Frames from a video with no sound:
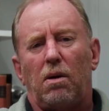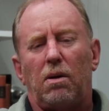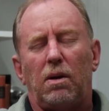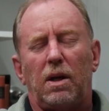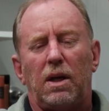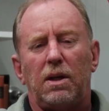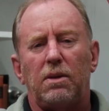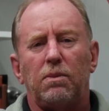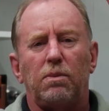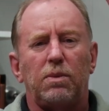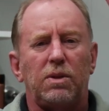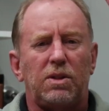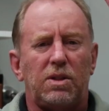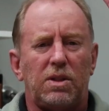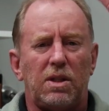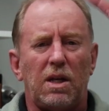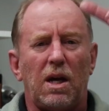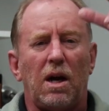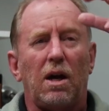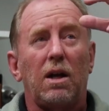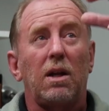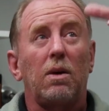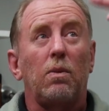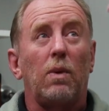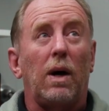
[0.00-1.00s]
and which the
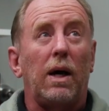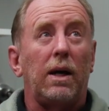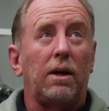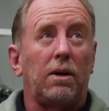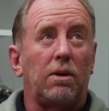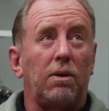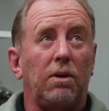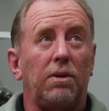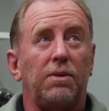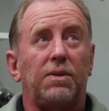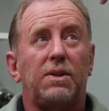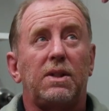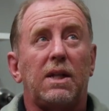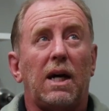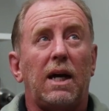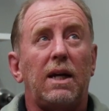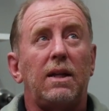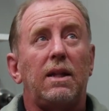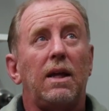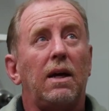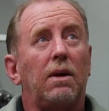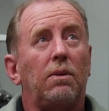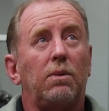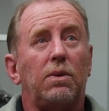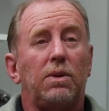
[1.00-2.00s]
only way it could have stayed
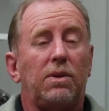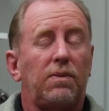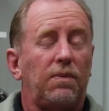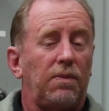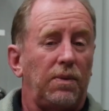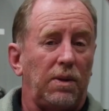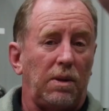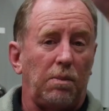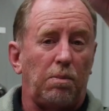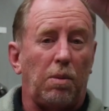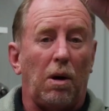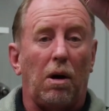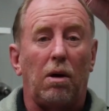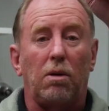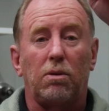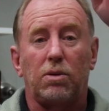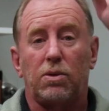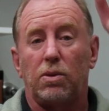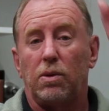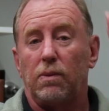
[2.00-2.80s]
there was for the pole to